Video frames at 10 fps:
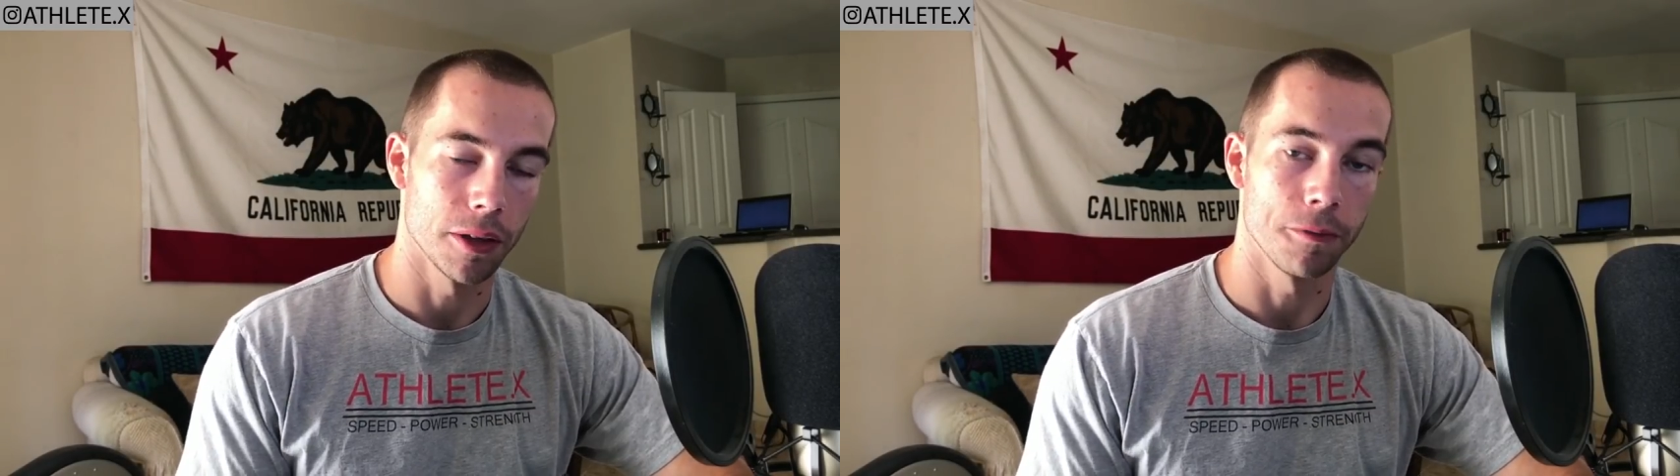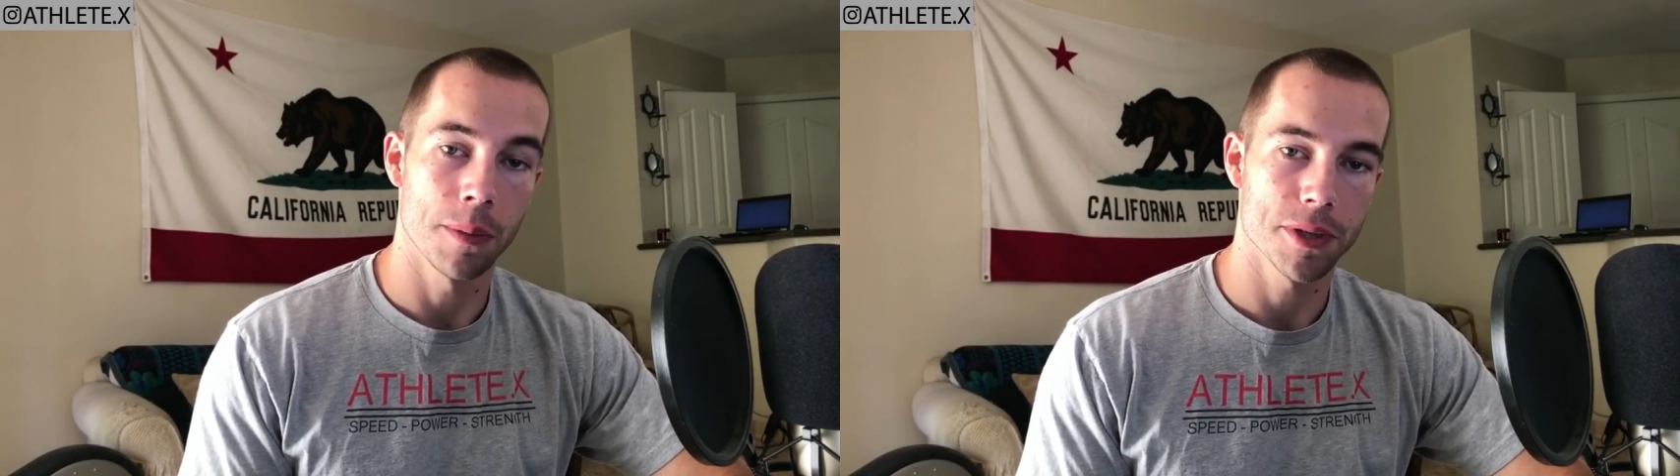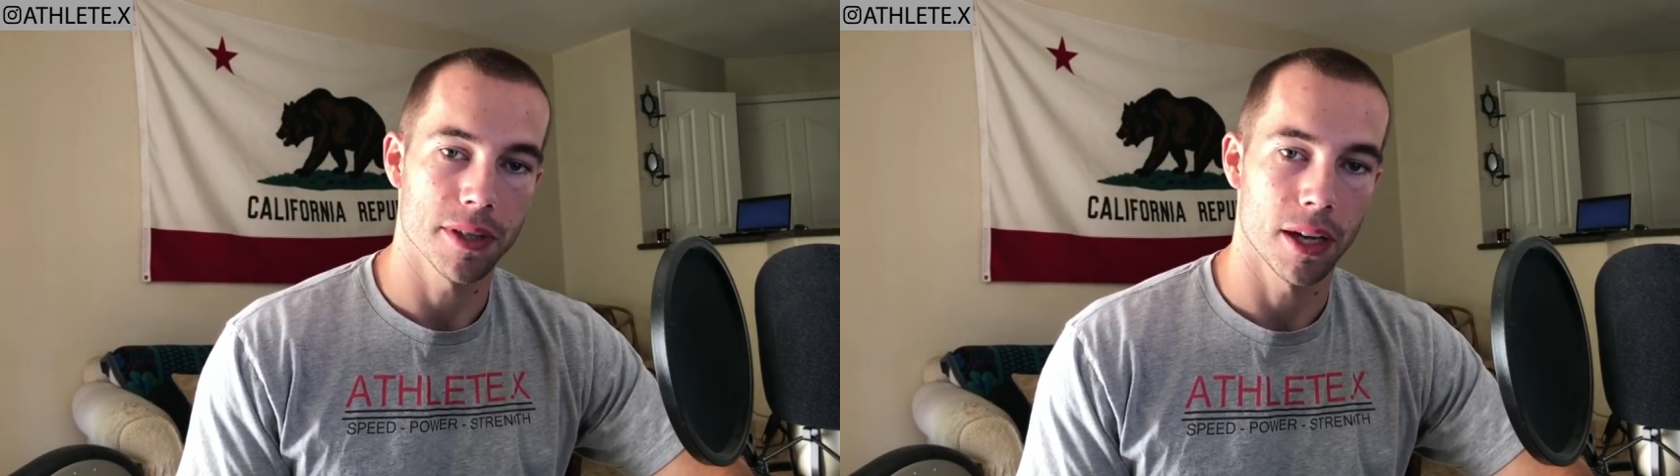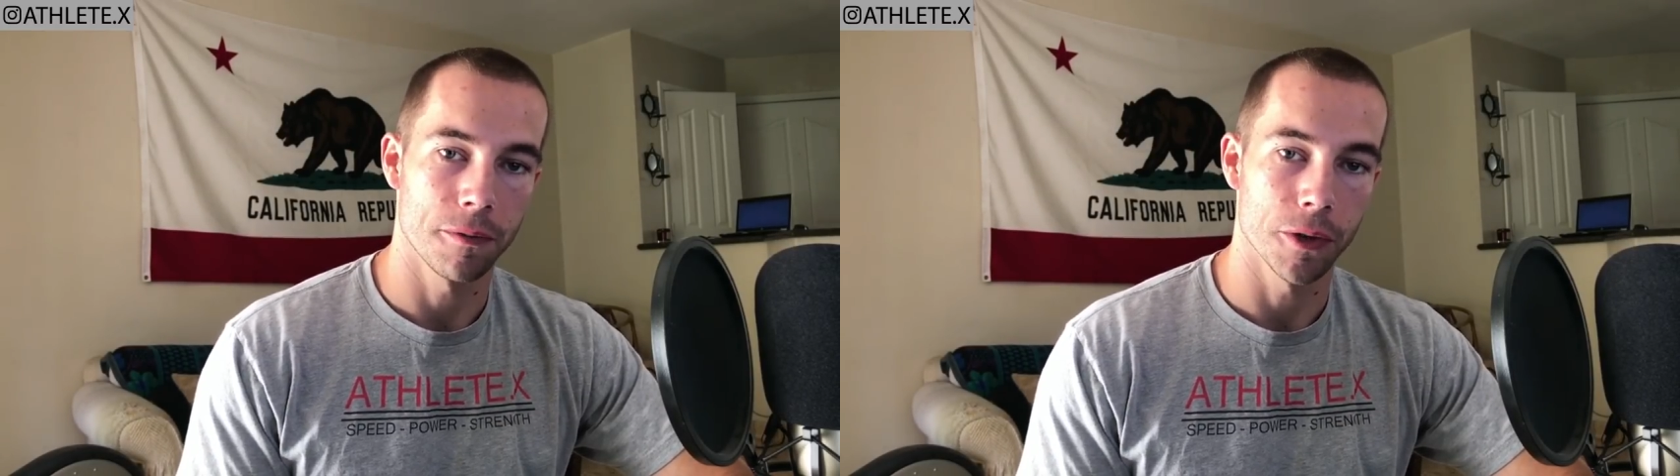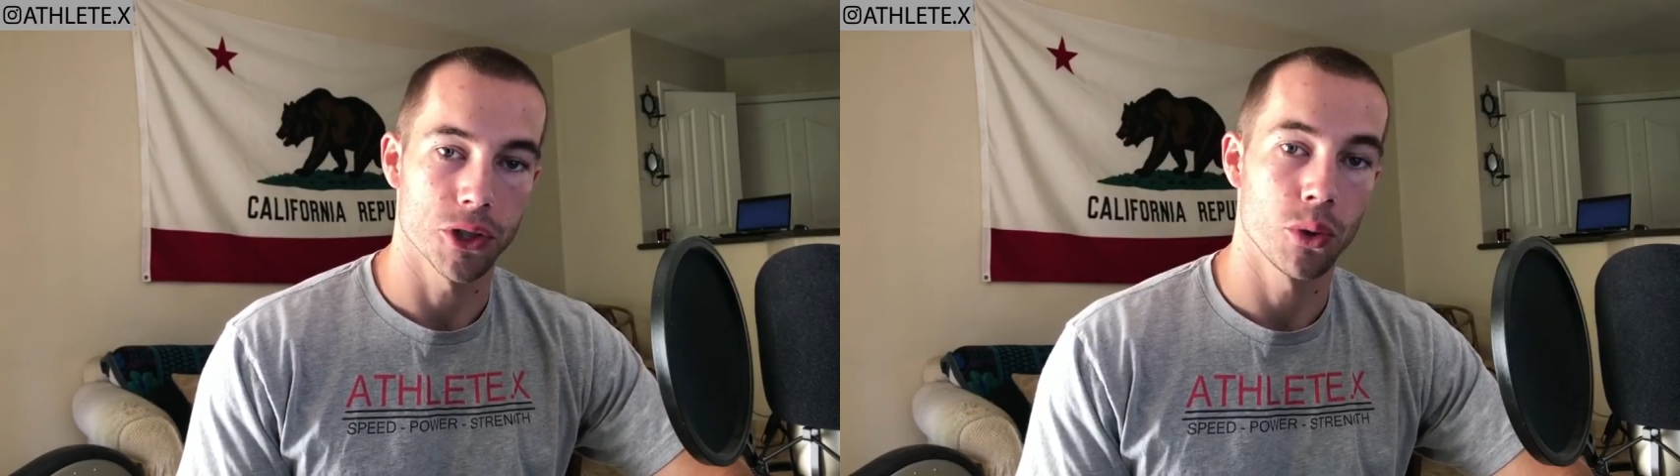On the flip side,
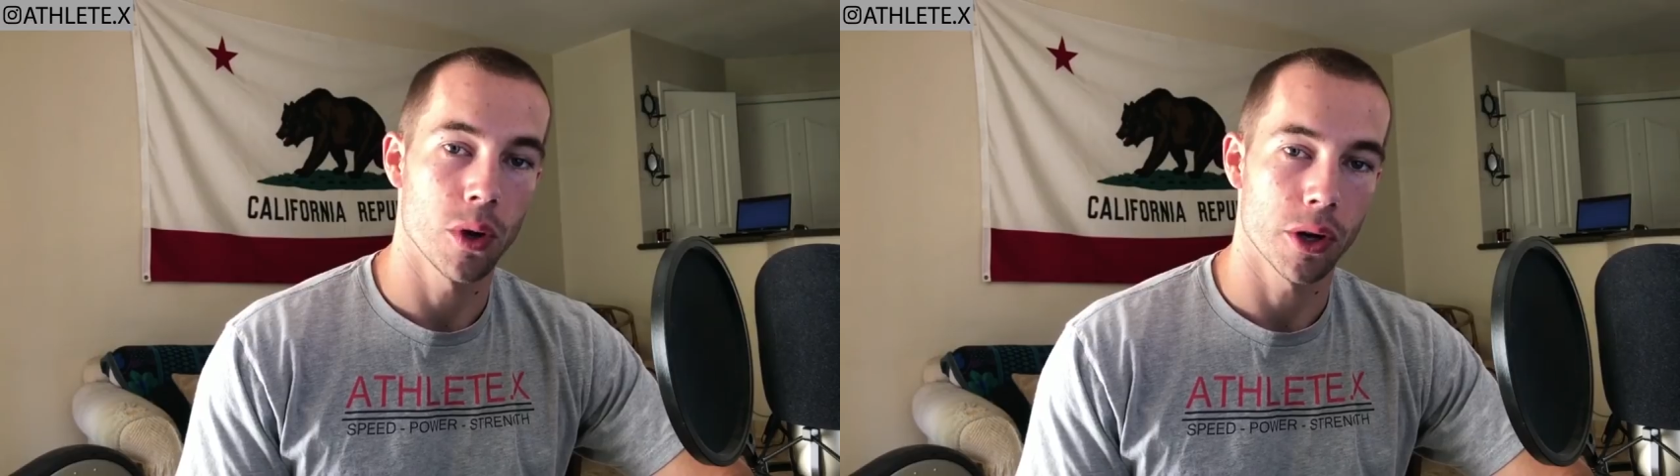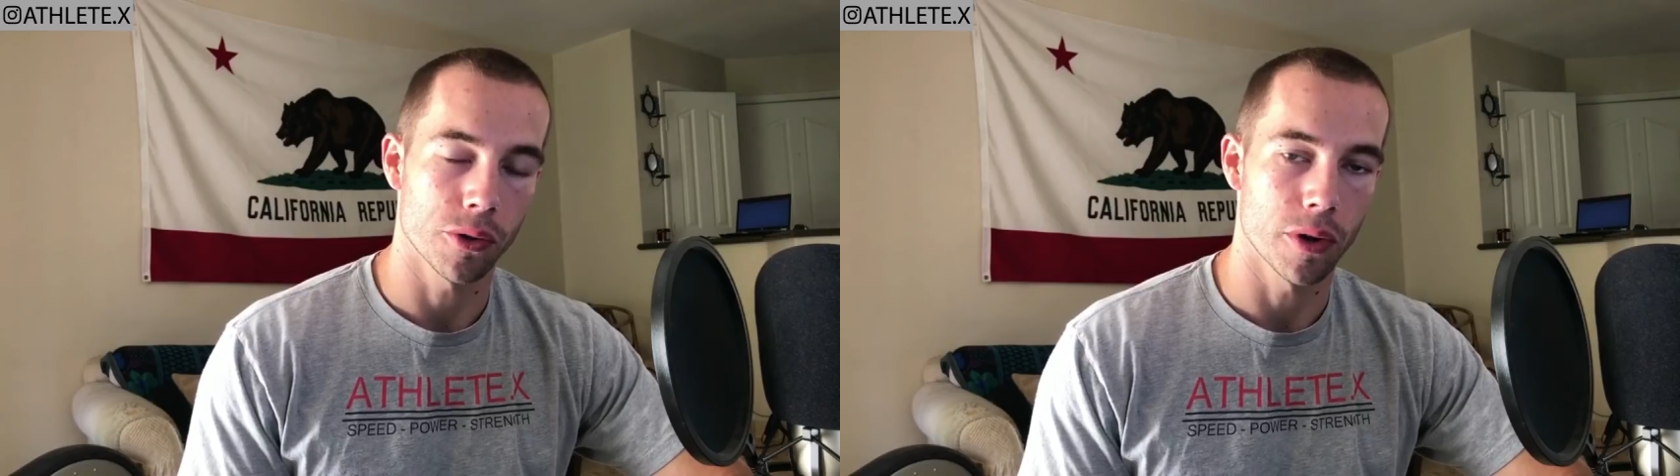if you're a 200